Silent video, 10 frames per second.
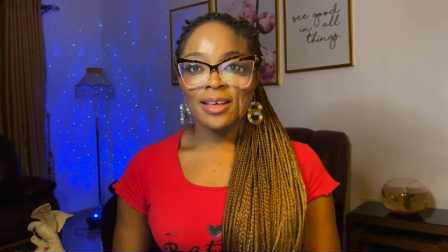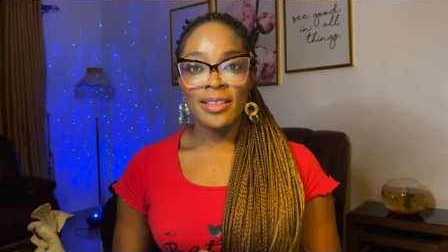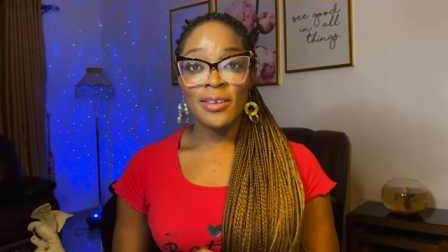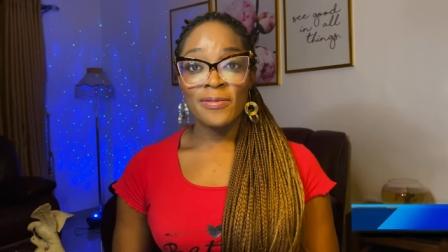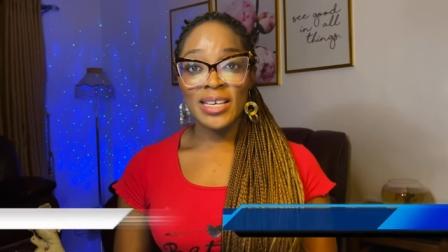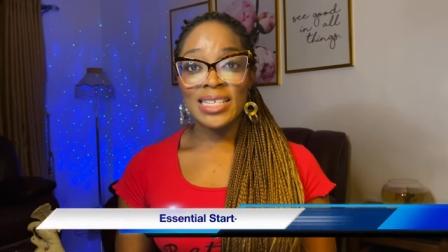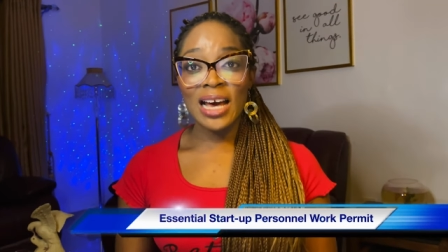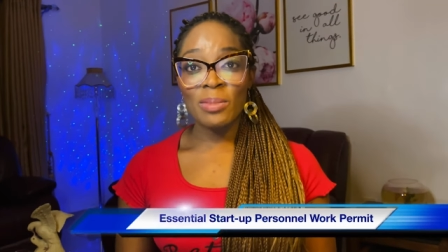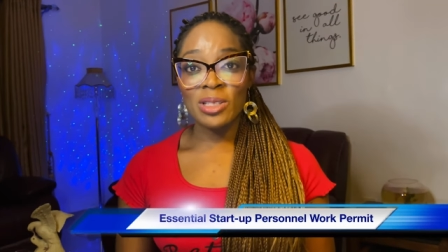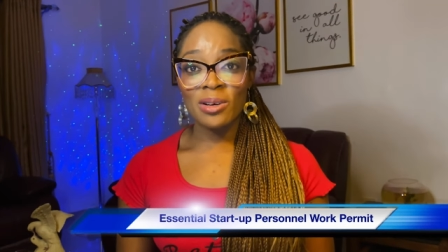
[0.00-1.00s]
The visa I'll
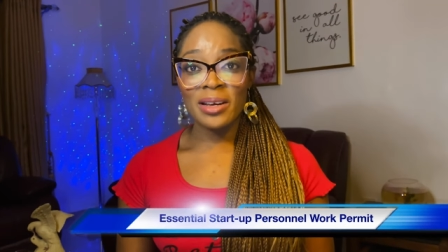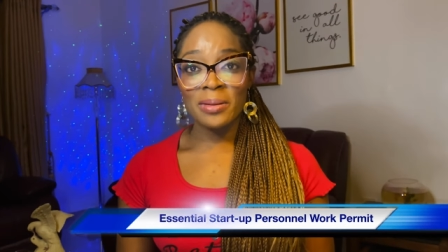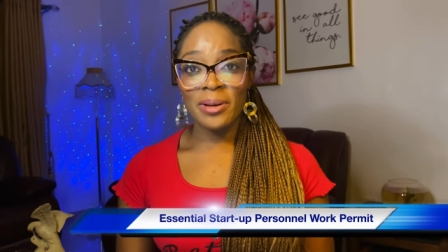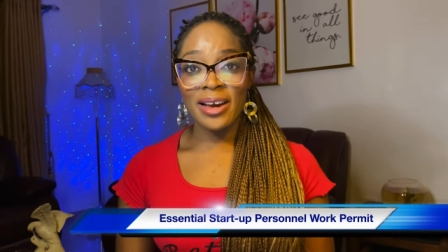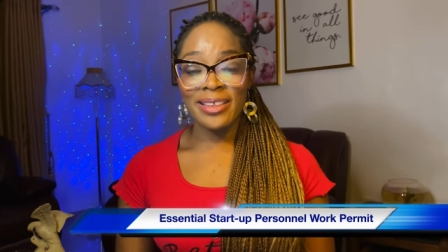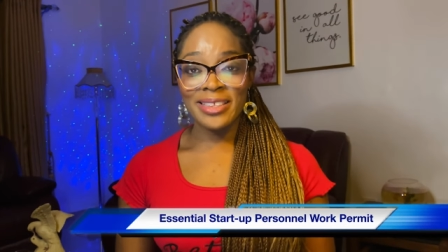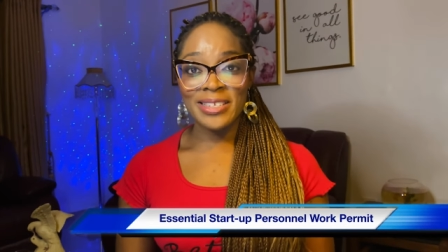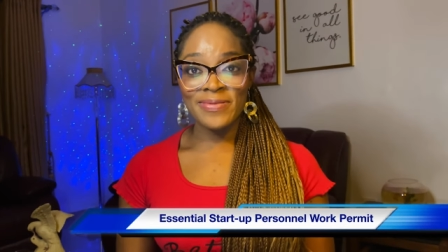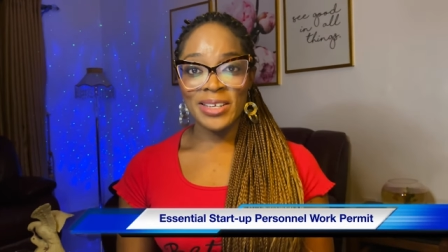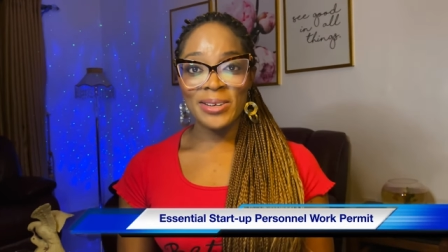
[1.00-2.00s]
be talking about in this
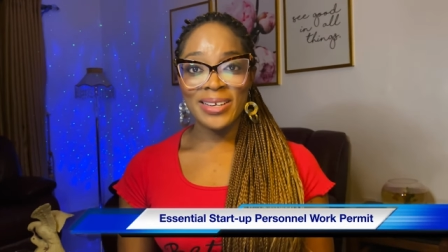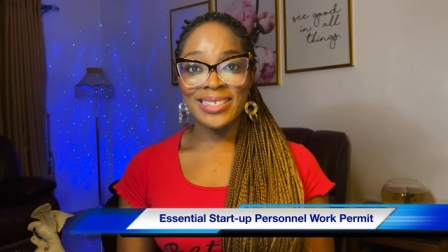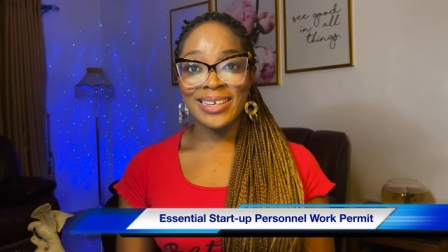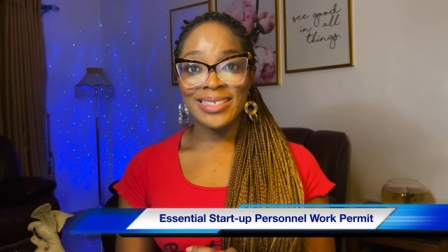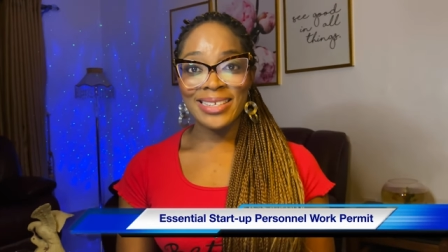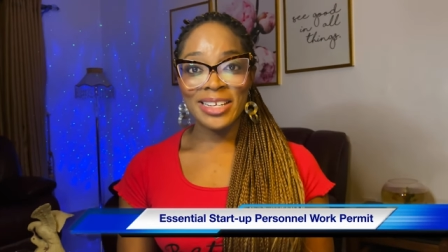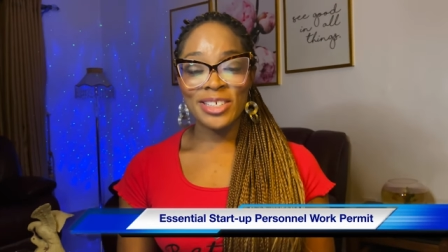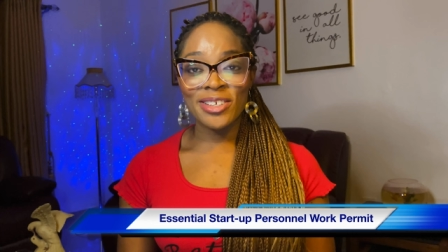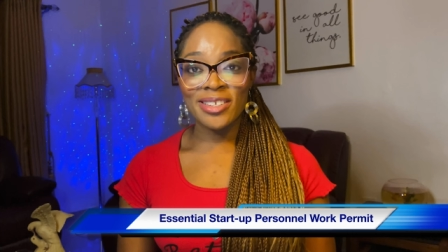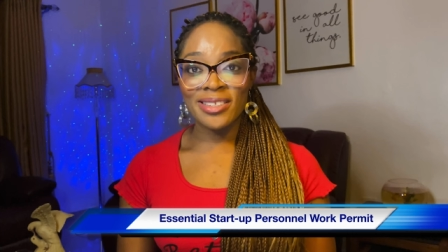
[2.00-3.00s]
video is the
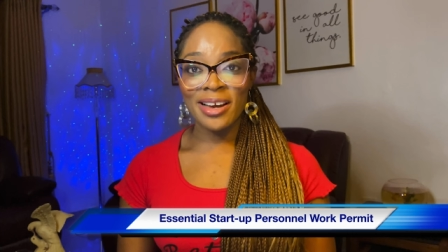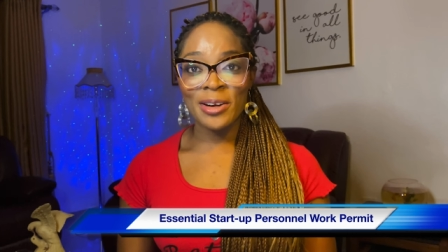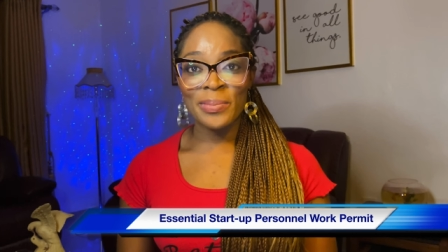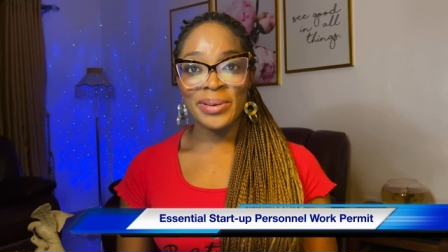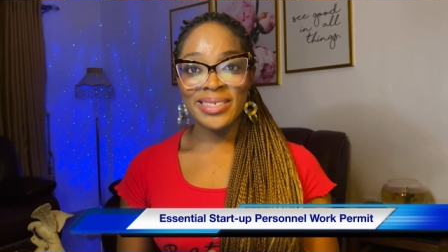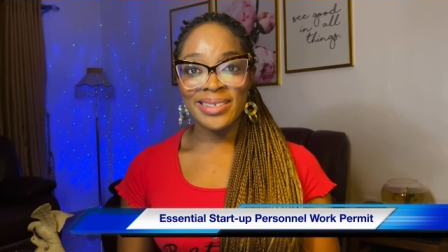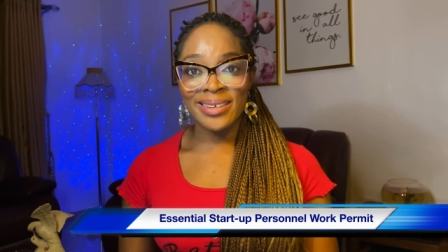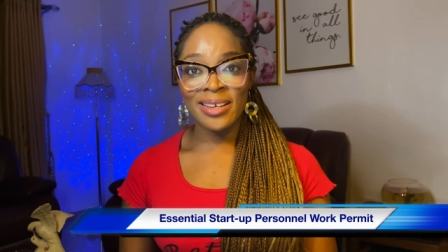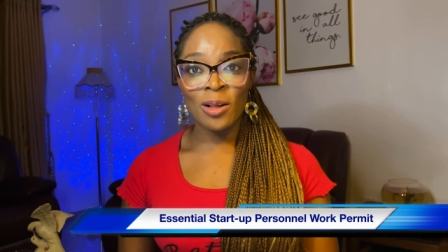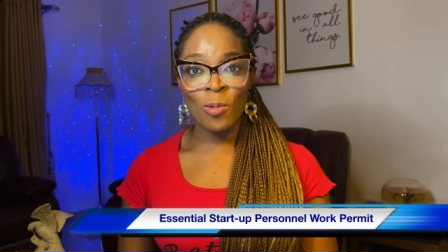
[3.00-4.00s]
Essential Startup
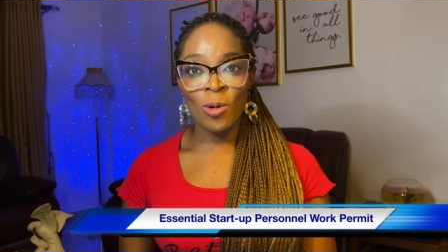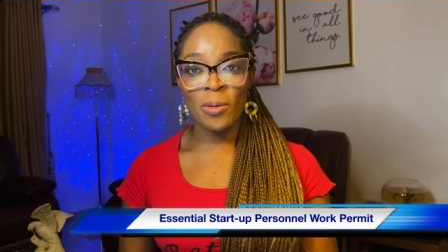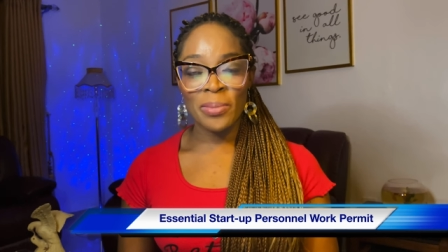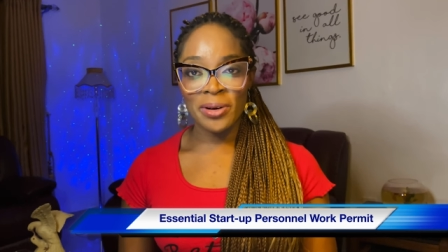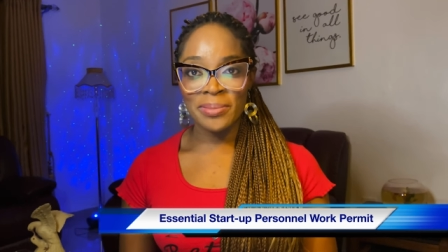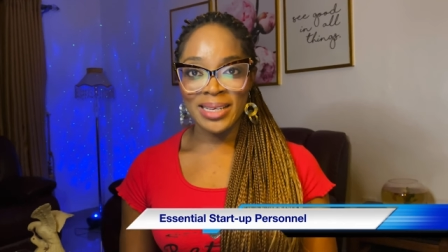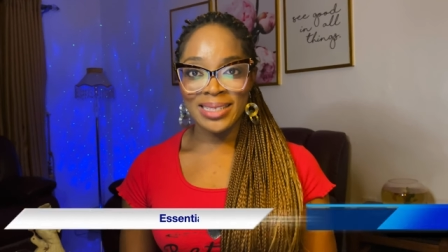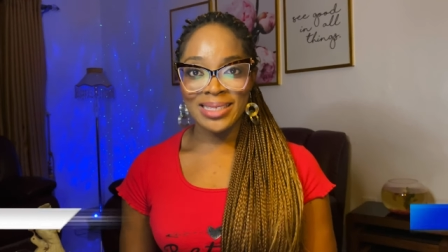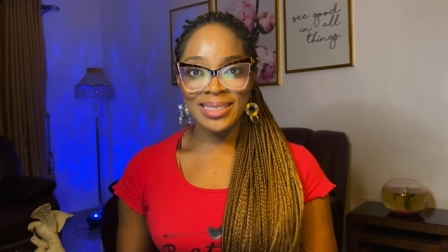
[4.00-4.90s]
Personnel Work Permit.